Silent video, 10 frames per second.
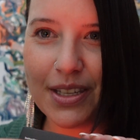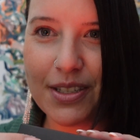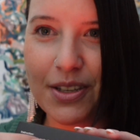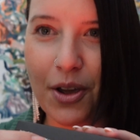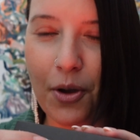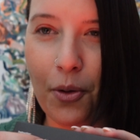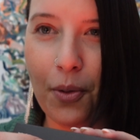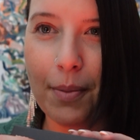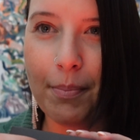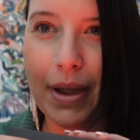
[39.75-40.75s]
So
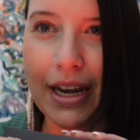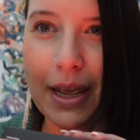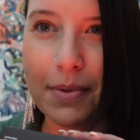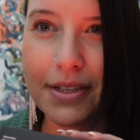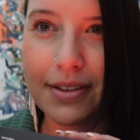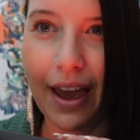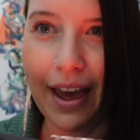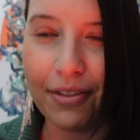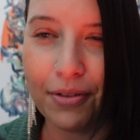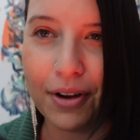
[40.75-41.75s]
my name is
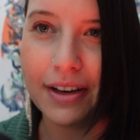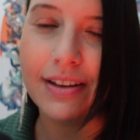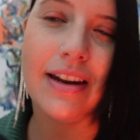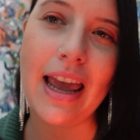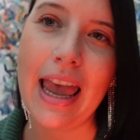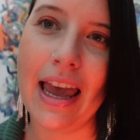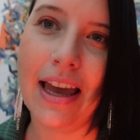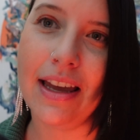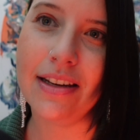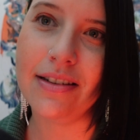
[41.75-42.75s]
Kathryn
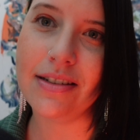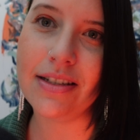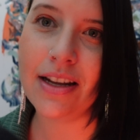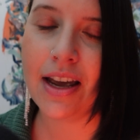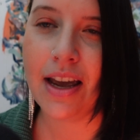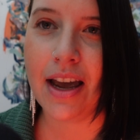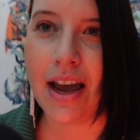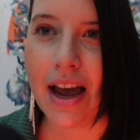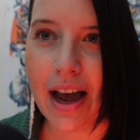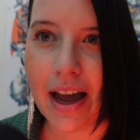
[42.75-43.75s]
and
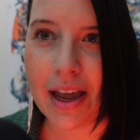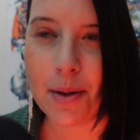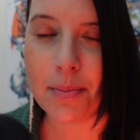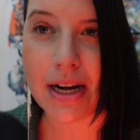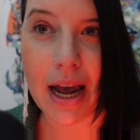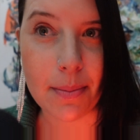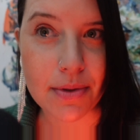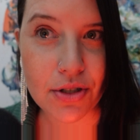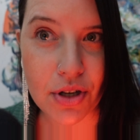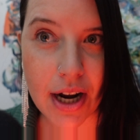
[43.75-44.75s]
I am an
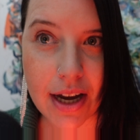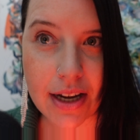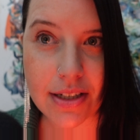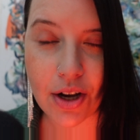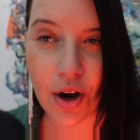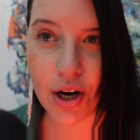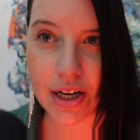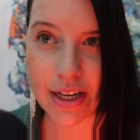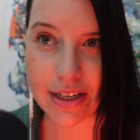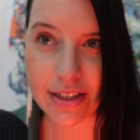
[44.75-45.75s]
abstract
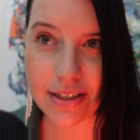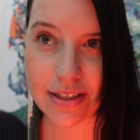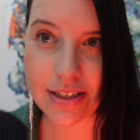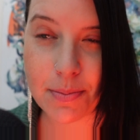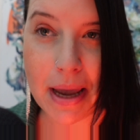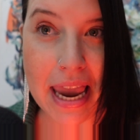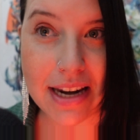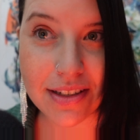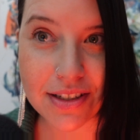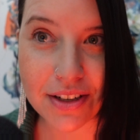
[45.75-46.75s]
artist,
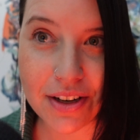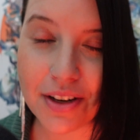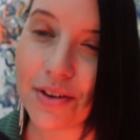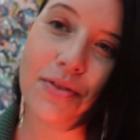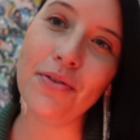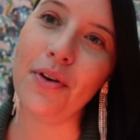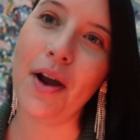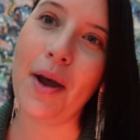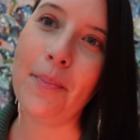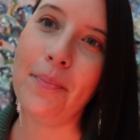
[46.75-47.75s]
painter
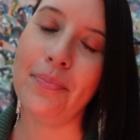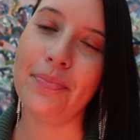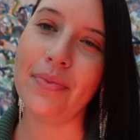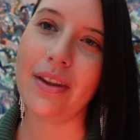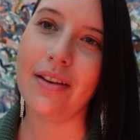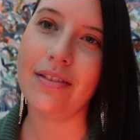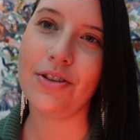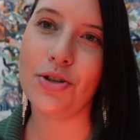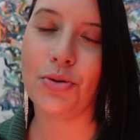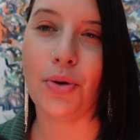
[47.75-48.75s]
from
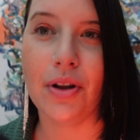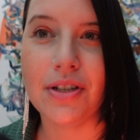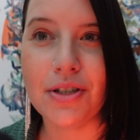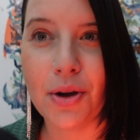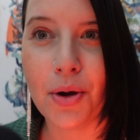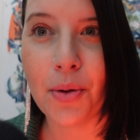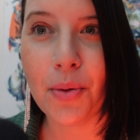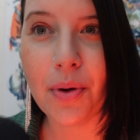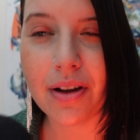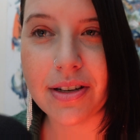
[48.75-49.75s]

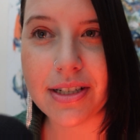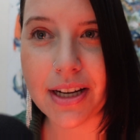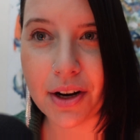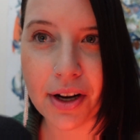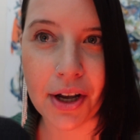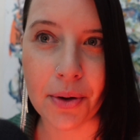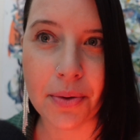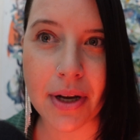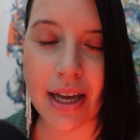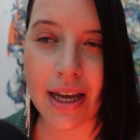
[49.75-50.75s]
Toronto,
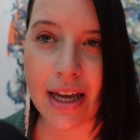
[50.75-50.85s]
Ontario.